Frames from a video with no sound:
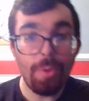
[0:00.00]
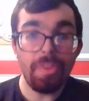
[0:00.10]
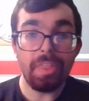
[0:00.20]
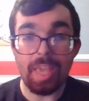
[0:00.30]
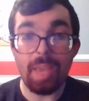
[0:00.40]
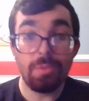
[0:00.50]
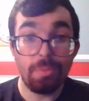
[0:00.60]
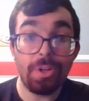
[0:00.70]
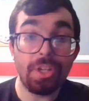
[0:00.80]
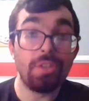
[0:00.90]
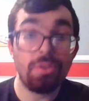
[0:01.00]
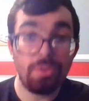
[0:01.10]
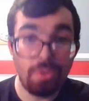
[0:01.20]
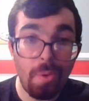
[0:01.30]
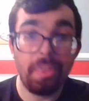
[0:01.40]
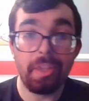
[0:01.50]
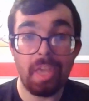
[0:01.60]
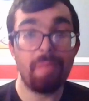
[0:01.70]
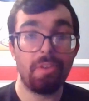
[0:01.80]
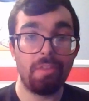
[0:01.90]
of the games where he stole the
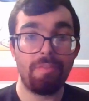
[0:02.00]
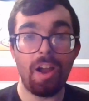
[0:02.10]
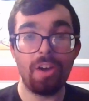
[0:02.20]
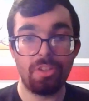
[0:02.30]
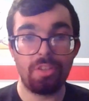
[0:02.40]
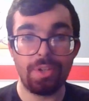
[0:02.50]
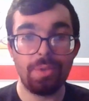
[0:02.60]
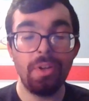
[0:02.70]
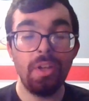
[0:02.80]
game for the Flyers on the road.